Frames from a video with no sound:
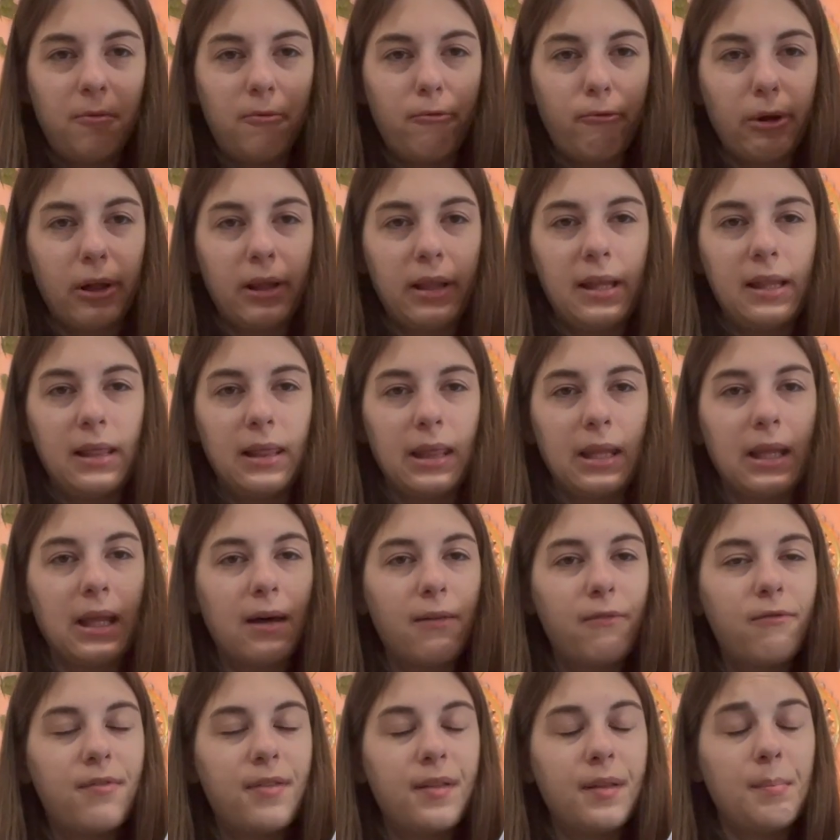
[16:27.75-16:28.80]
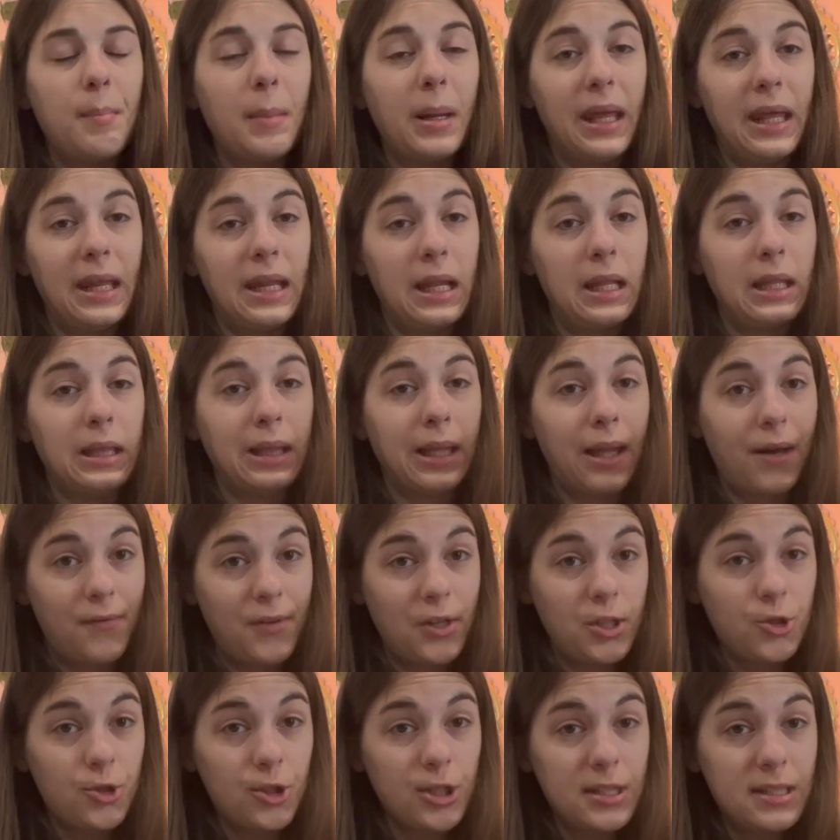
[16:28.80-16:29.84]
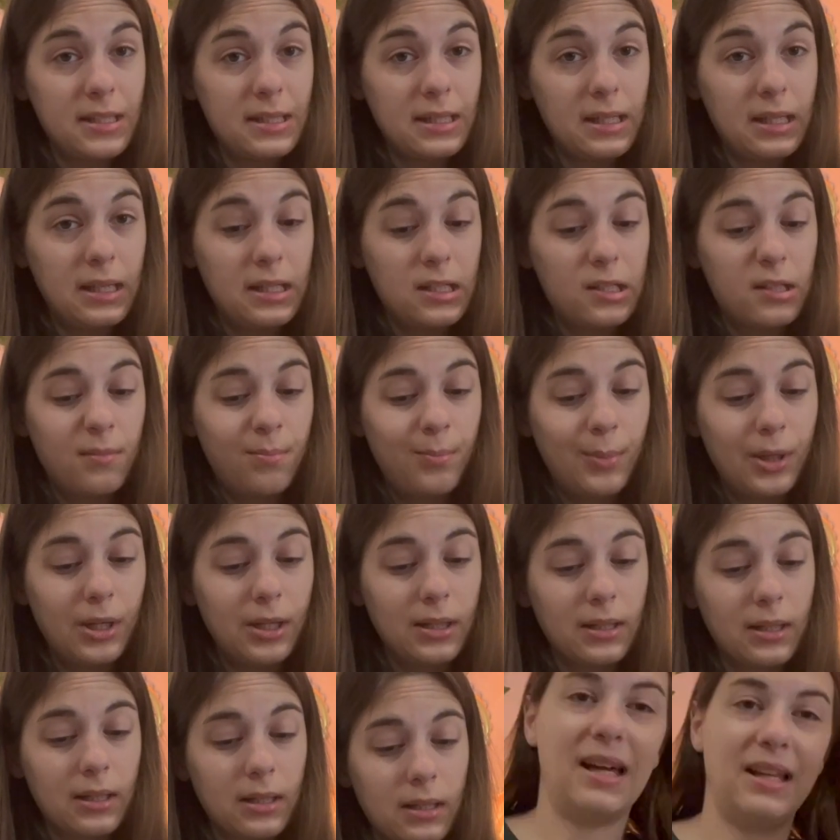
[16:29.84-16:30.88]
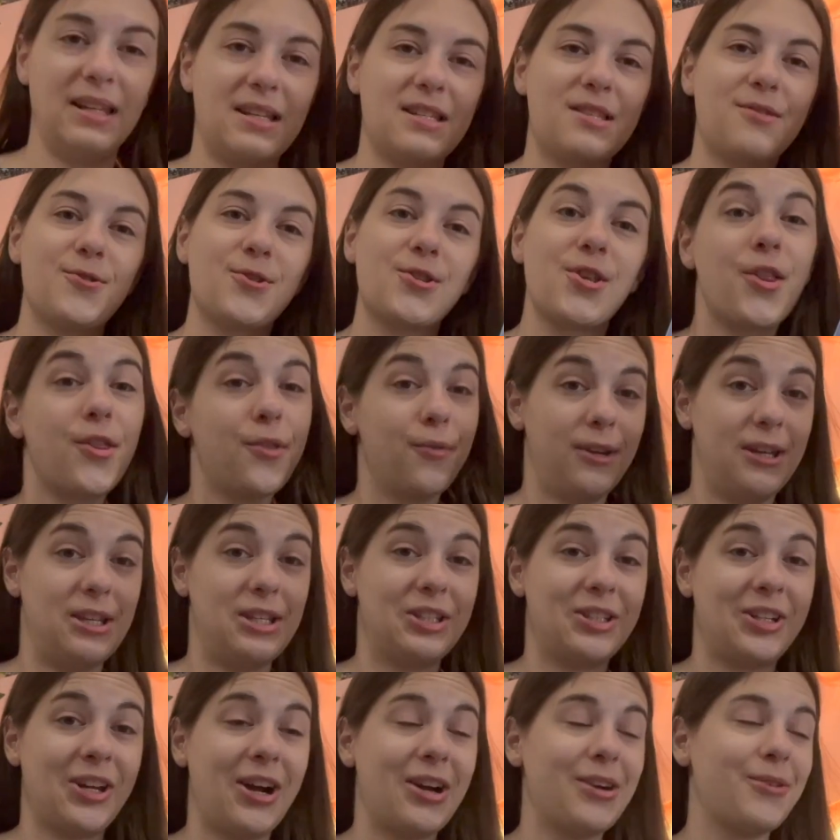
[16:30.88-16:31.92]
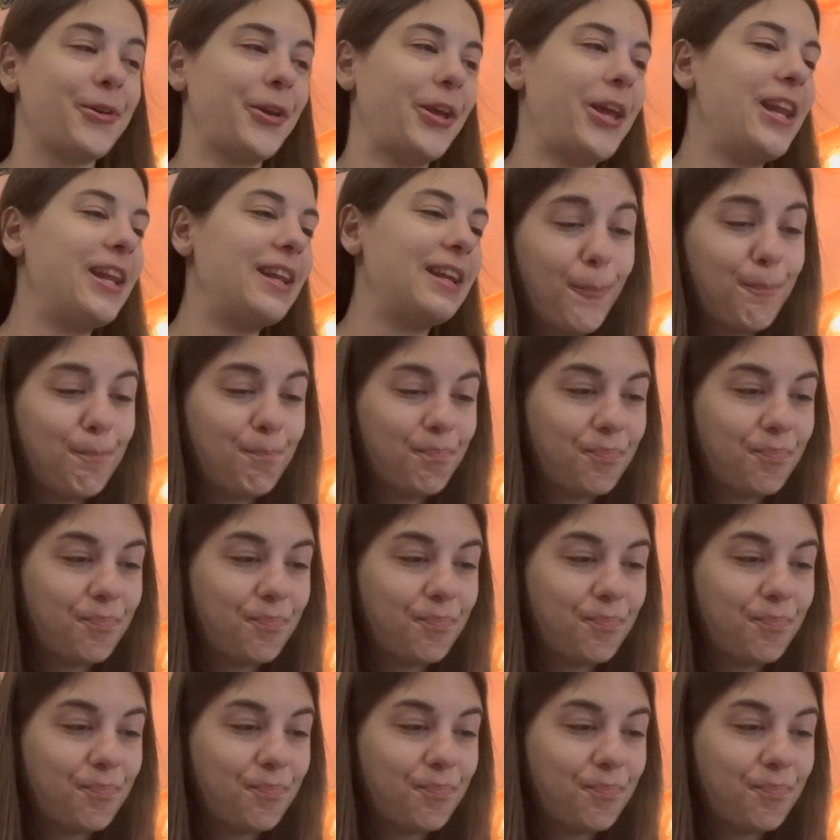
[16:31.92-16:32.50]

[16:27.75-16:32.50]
really love the main love interest in this book. This was a 3-star read.